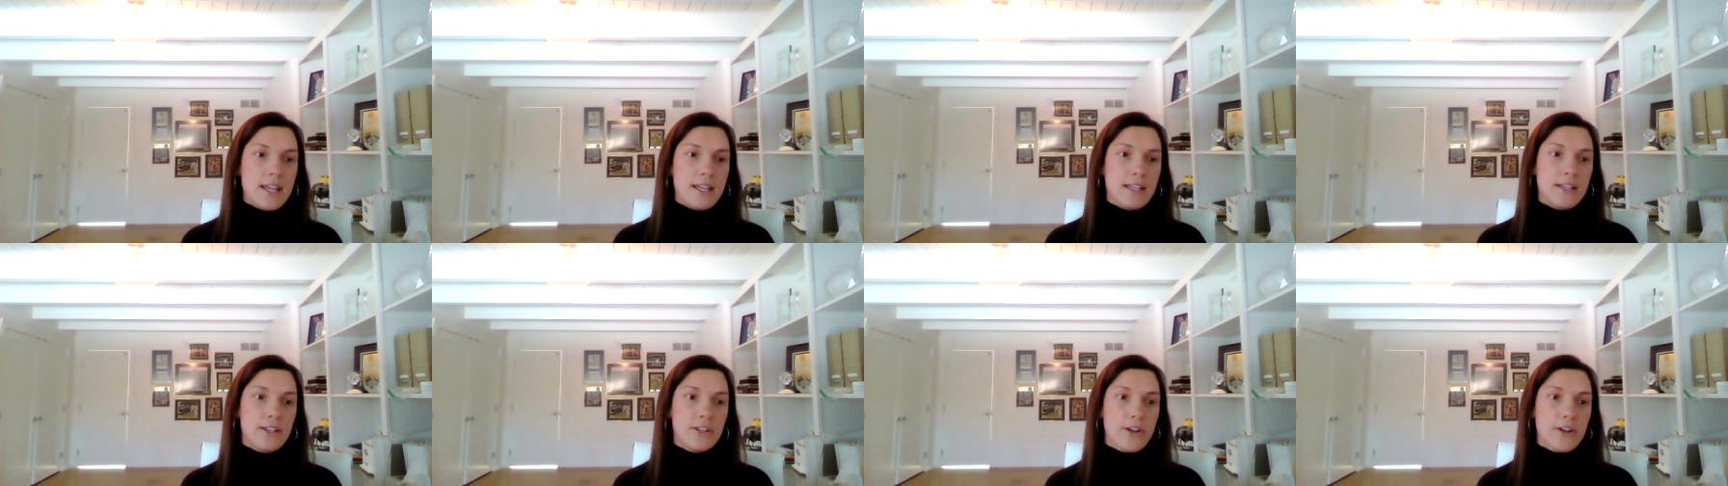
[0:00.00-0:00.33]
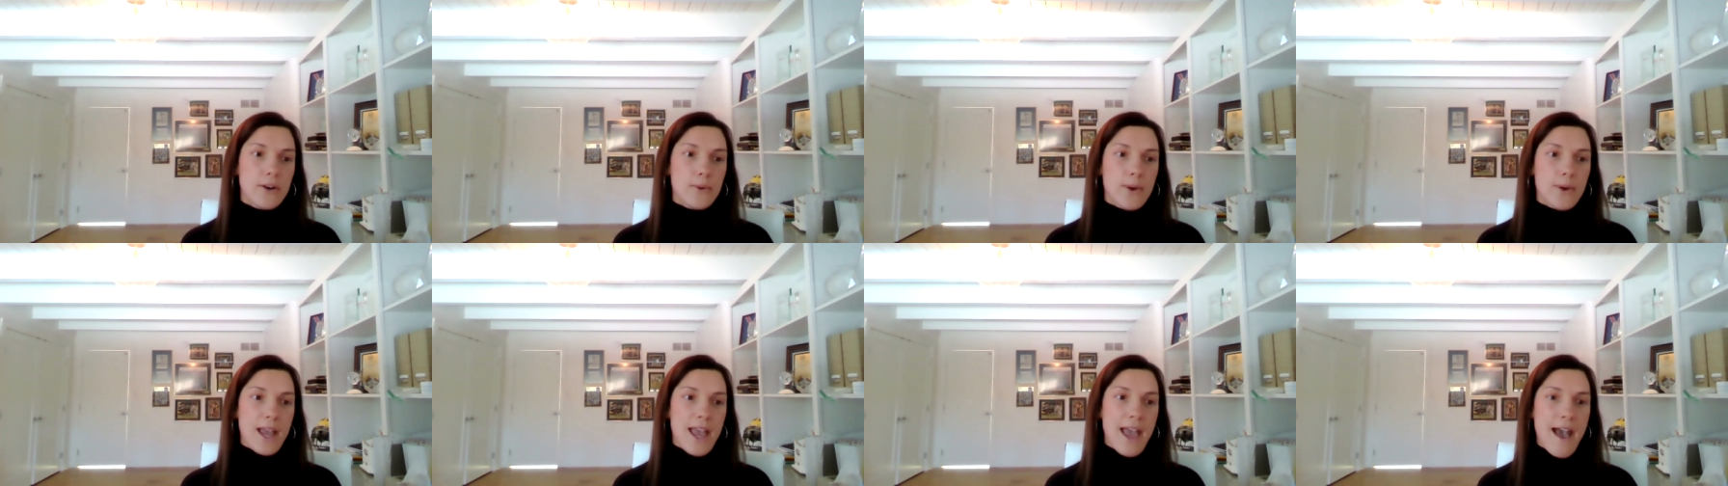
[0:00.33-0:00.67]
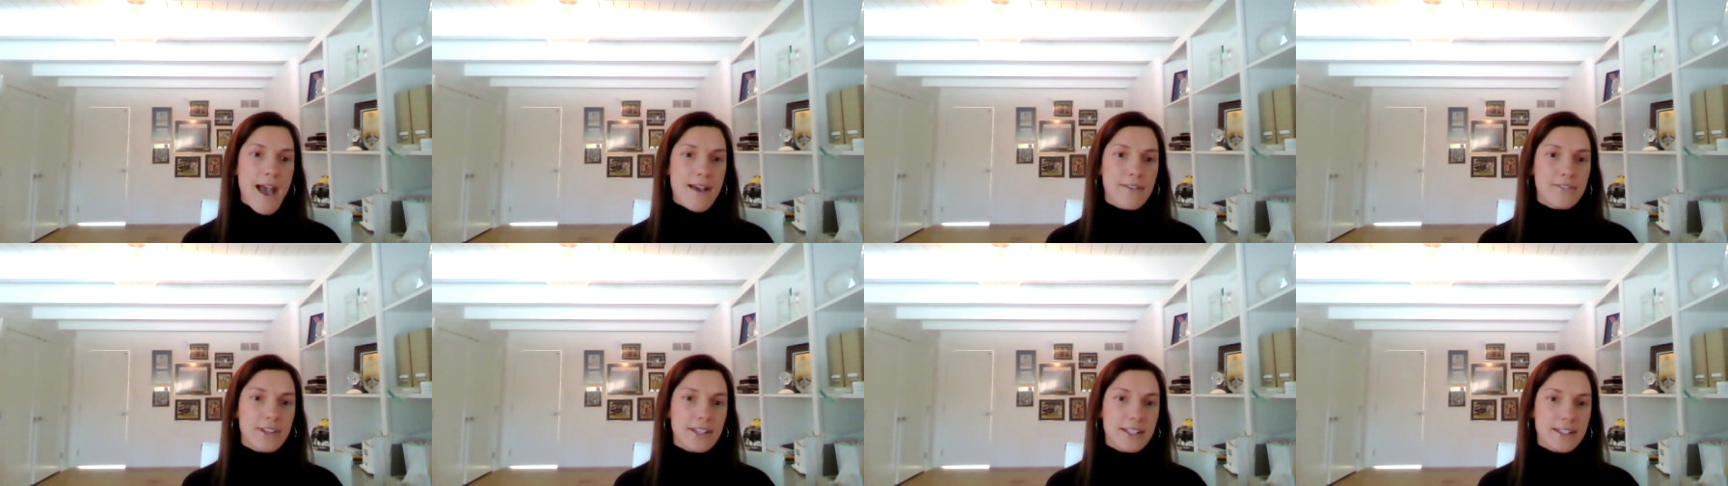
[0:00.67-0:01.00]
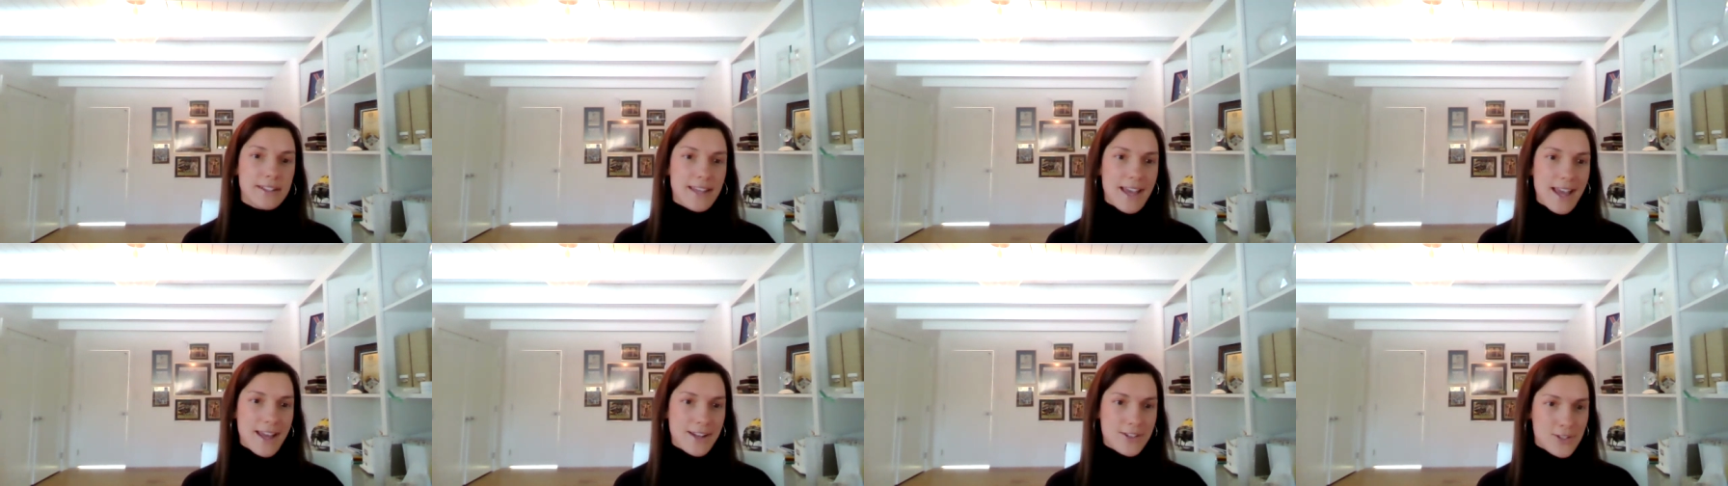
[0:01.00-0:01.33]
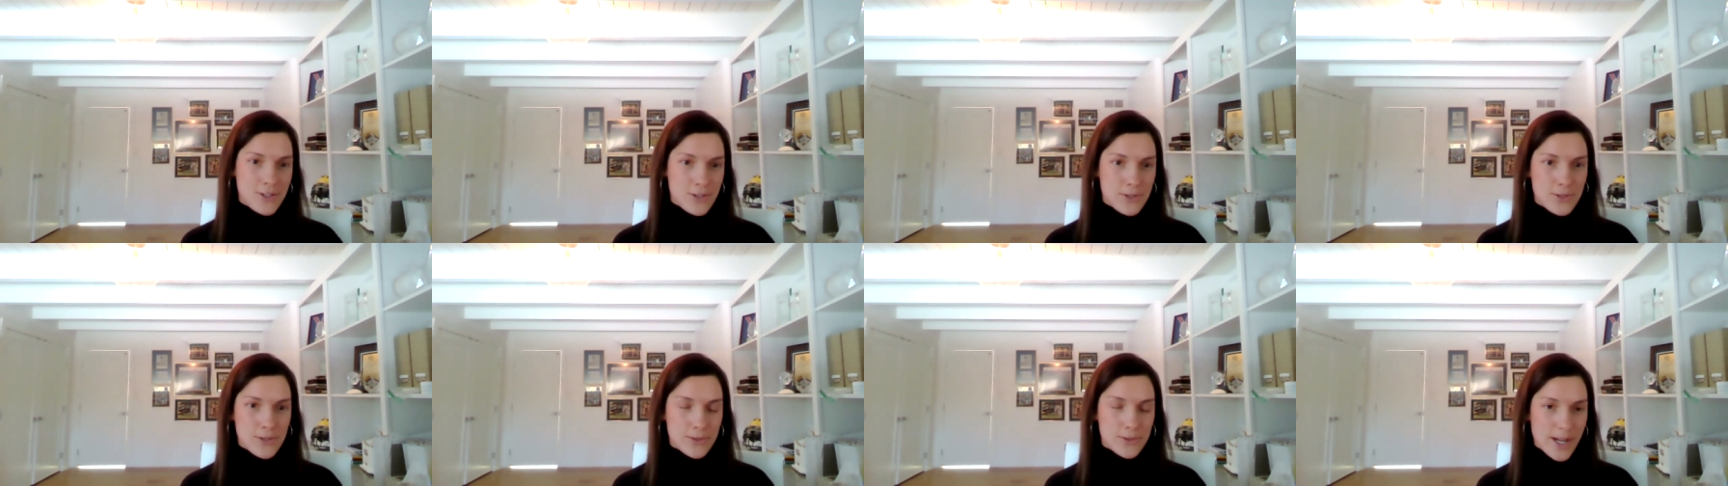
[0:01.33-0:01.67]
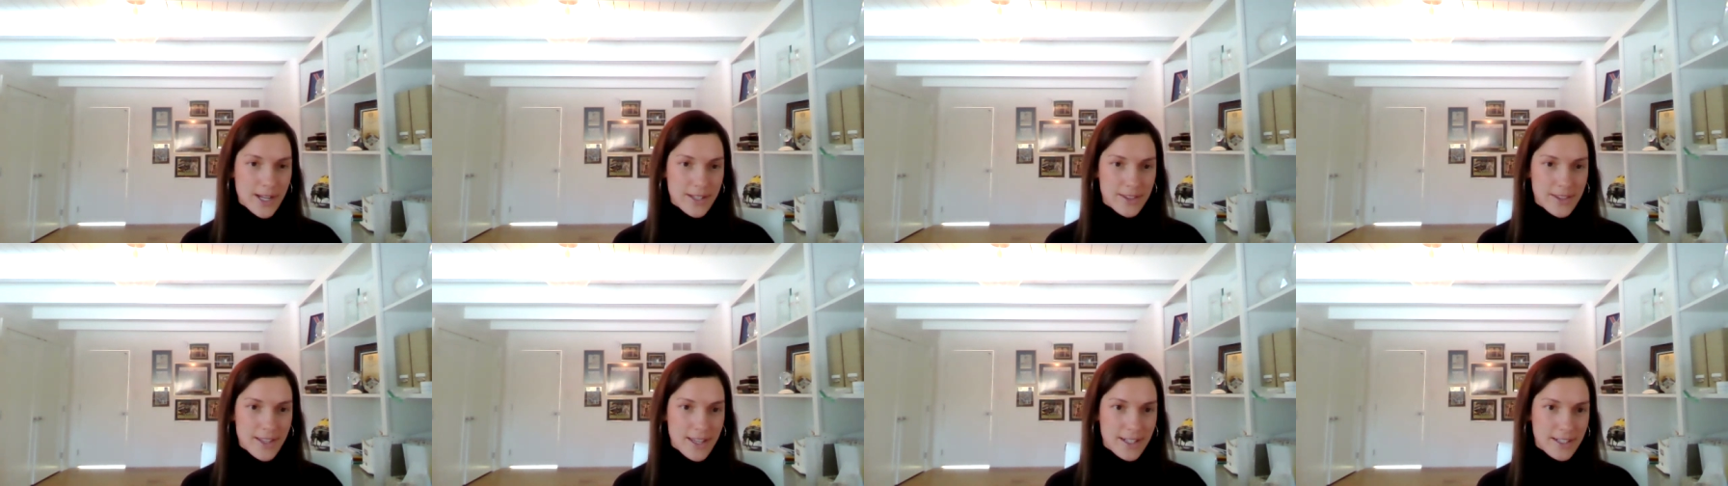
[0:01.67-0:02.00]
you know, having that juice
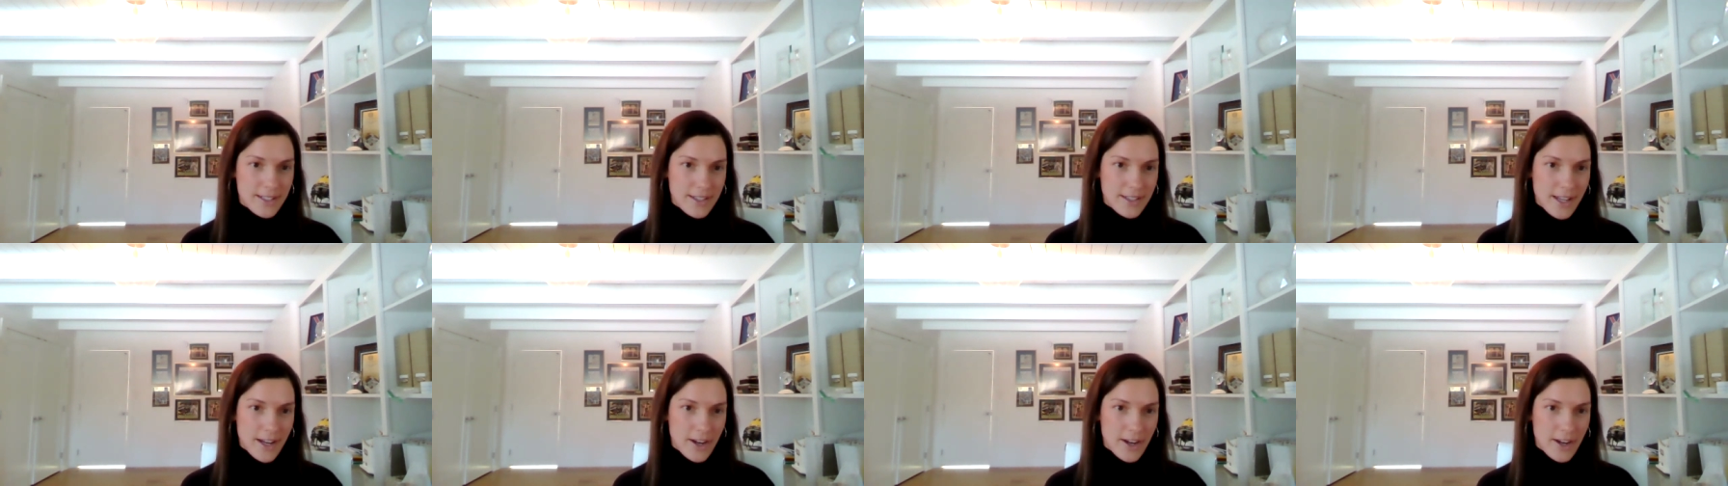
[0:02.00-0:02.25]
right then and